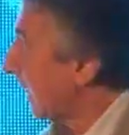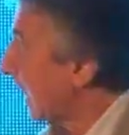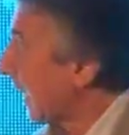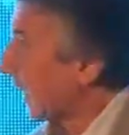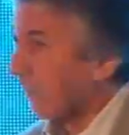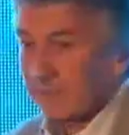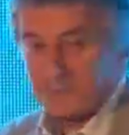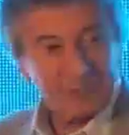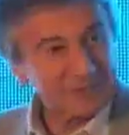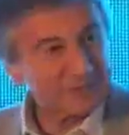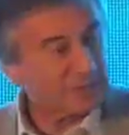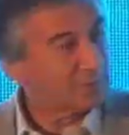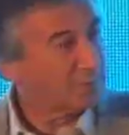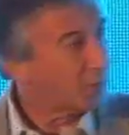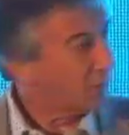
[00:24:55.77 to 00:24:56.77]
But
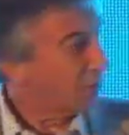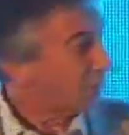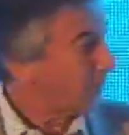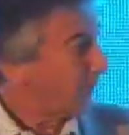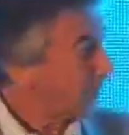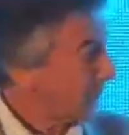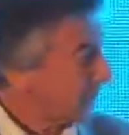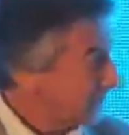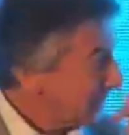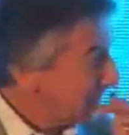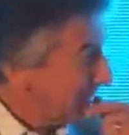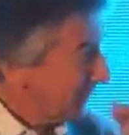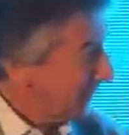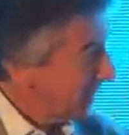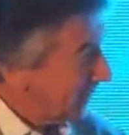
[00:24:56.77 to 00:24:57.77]
the important point is
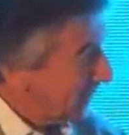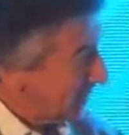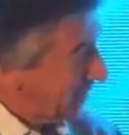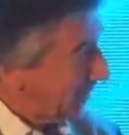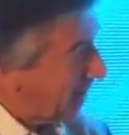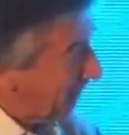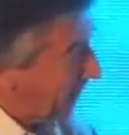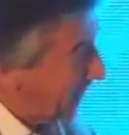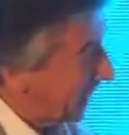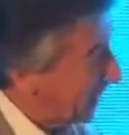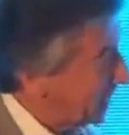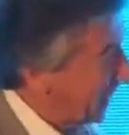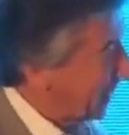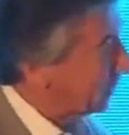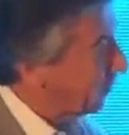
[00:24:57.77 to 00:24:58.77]
that given that offline
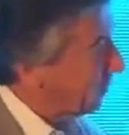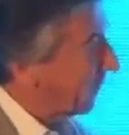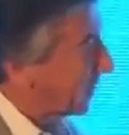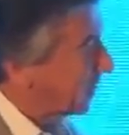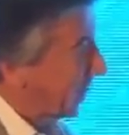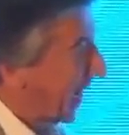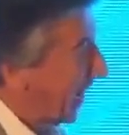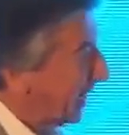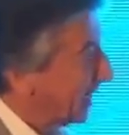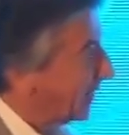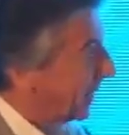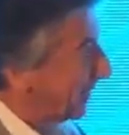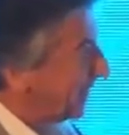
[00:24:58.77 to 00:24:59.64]
sales were much higher, the